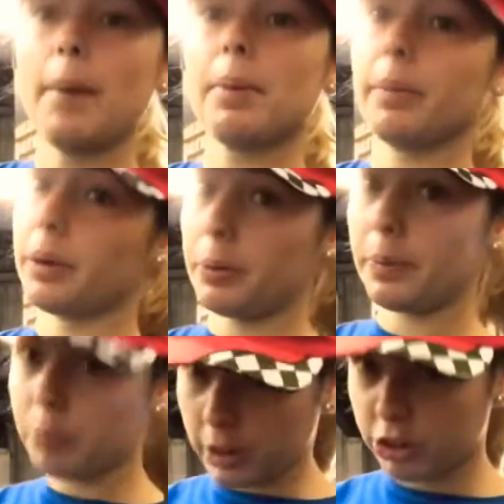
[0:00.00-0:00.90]
I'm going to put
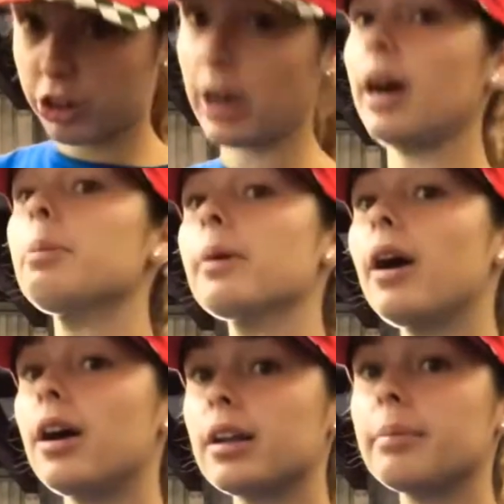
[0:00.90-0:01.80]
pressure up
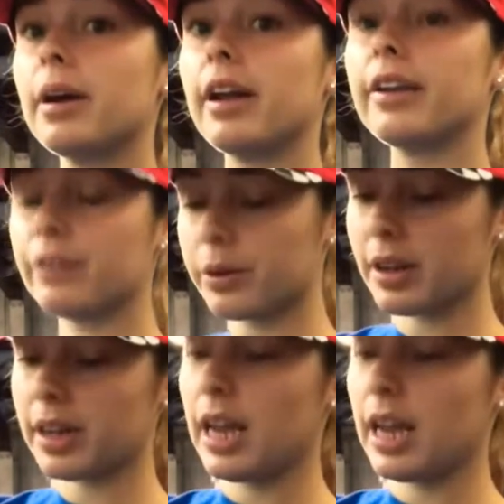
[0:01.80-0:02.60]
on my fuel line,